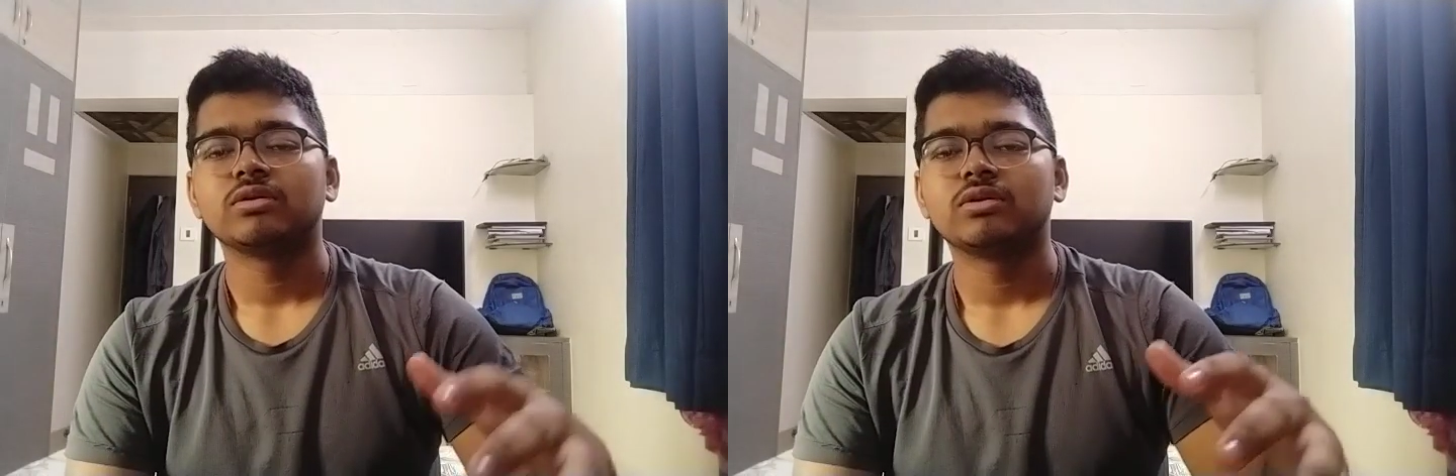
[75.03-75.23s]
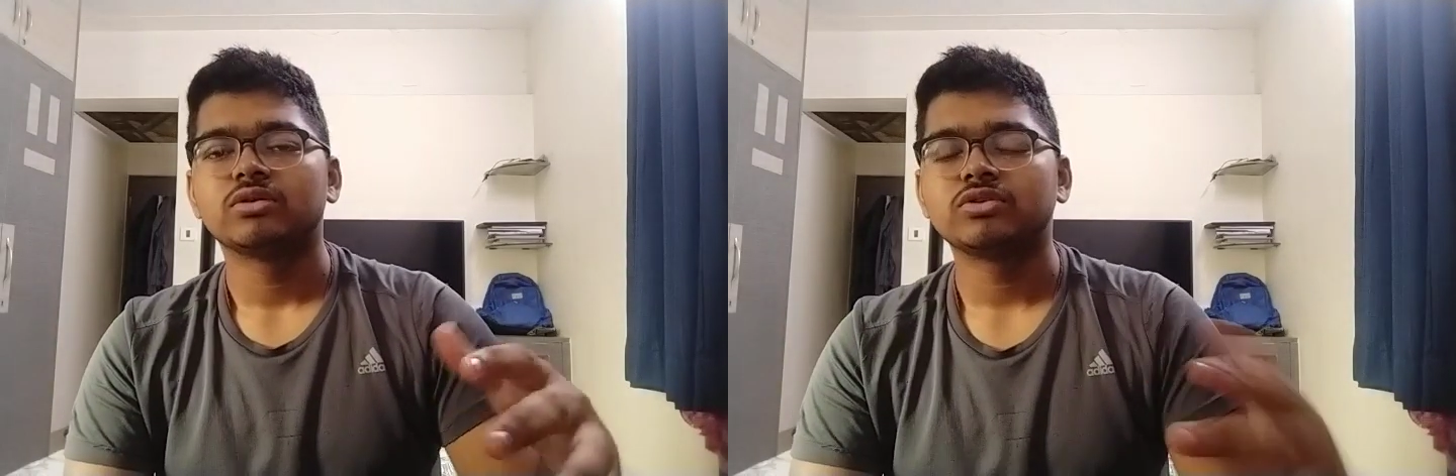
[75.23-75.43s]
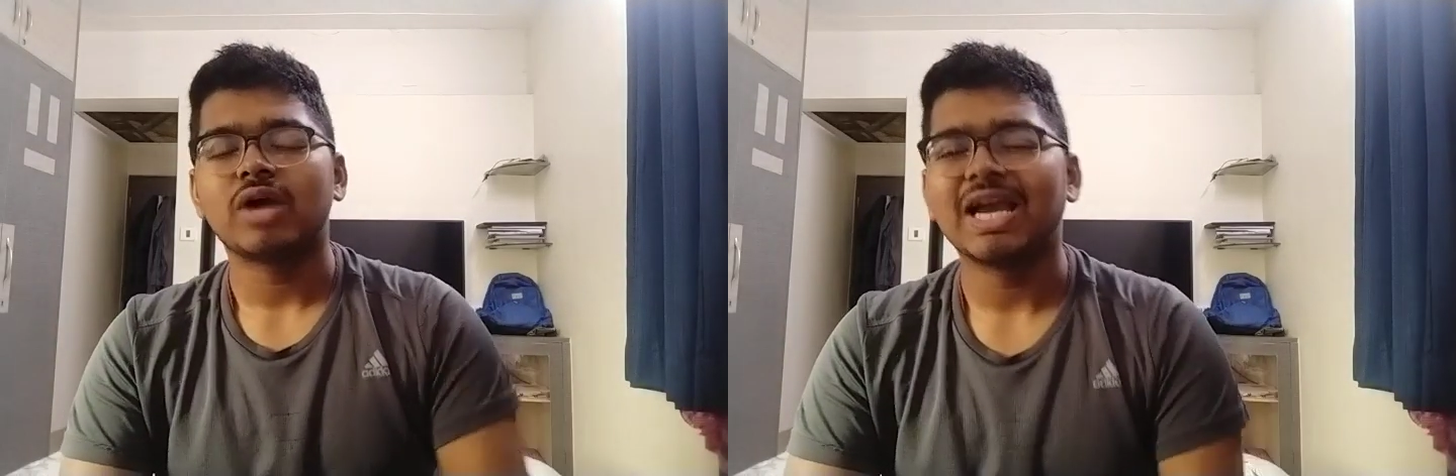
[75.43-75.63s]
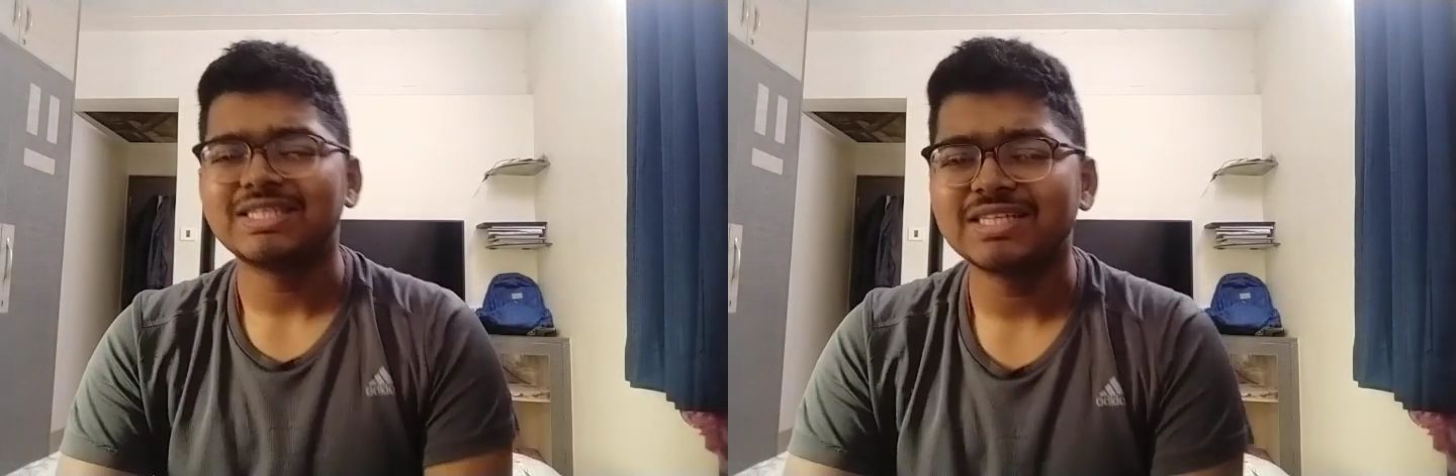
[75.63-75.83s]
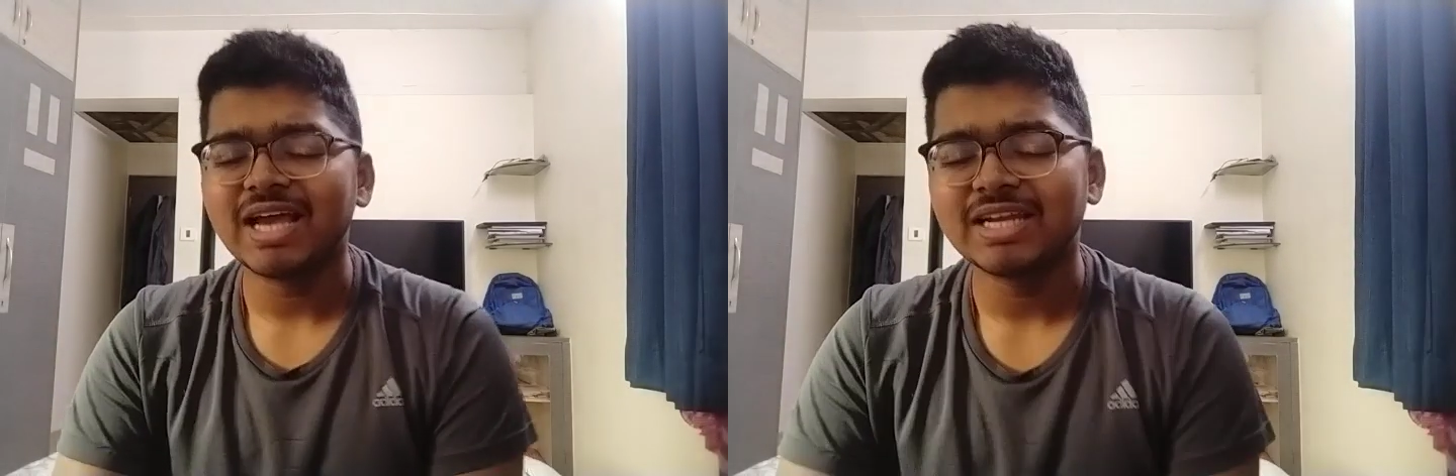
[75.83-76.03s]
So
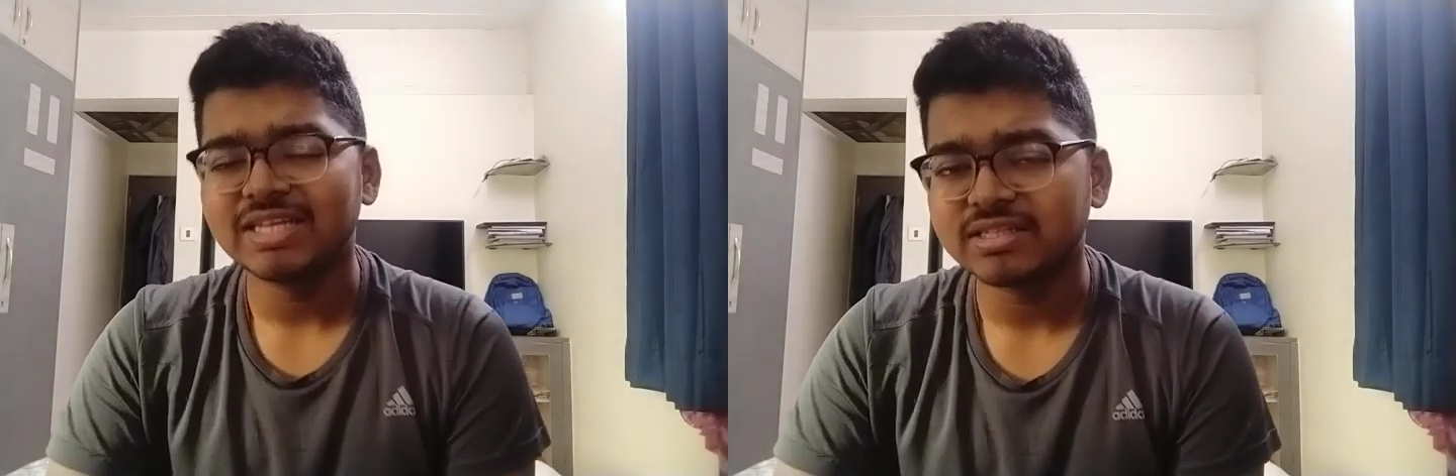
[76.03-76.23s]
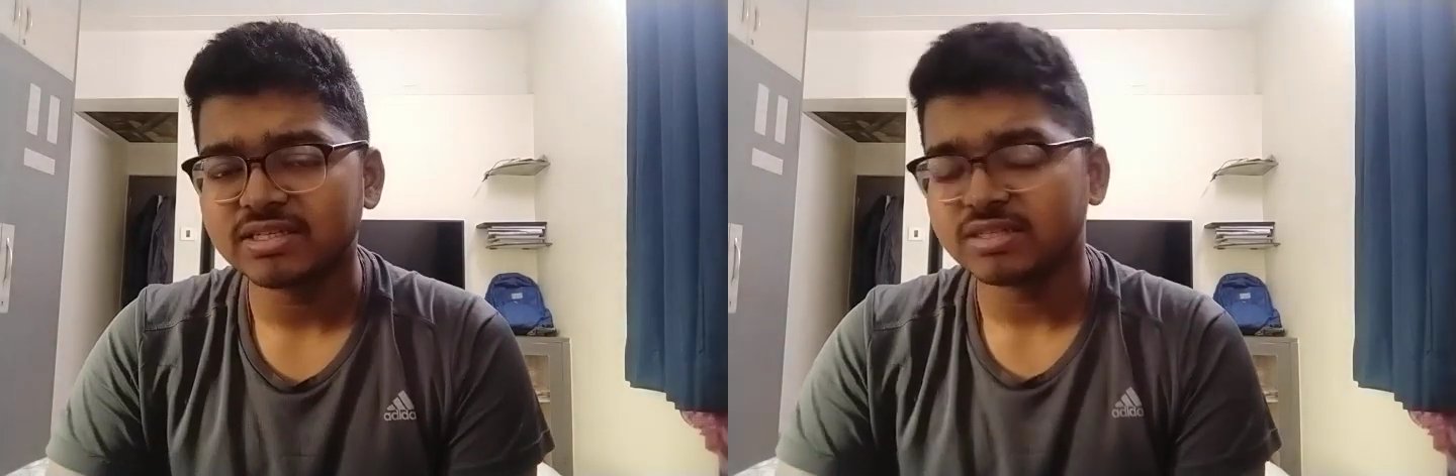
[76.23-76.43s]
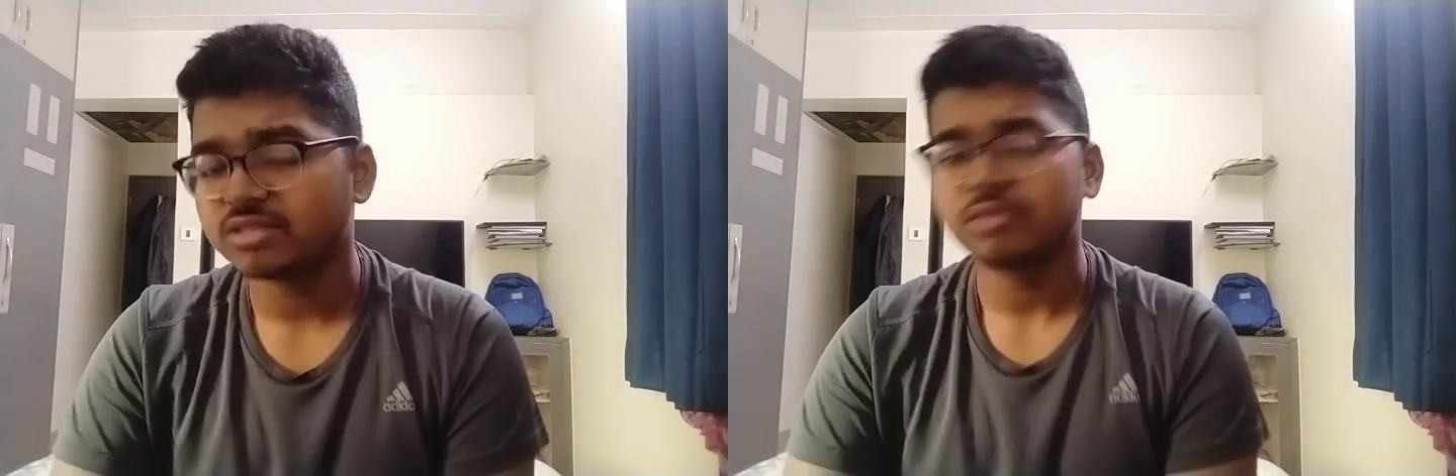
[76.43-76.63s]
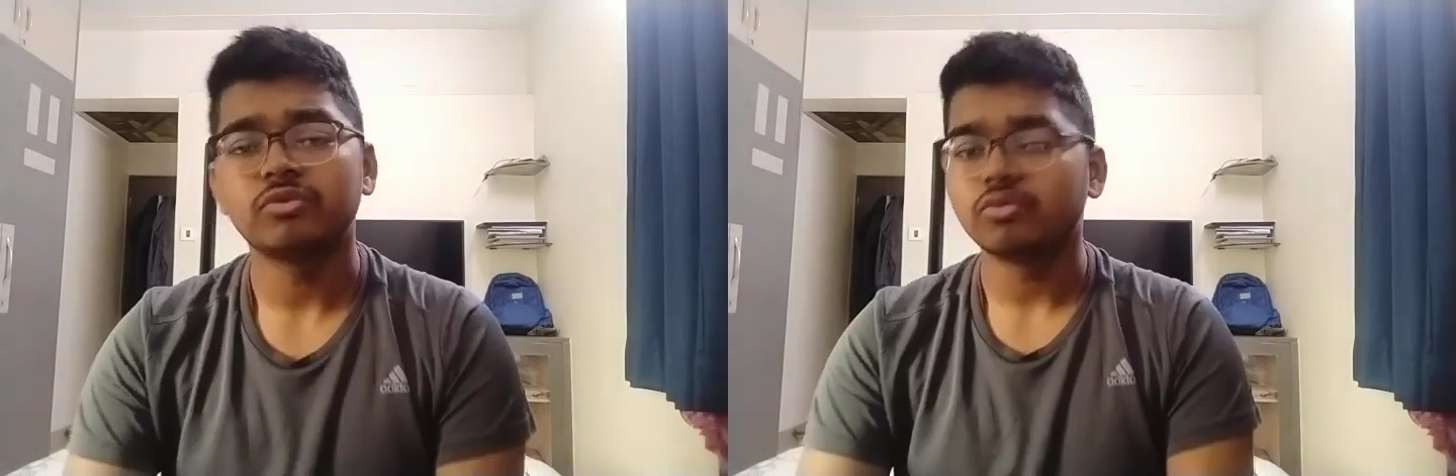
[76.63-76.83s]
ICITSS consists of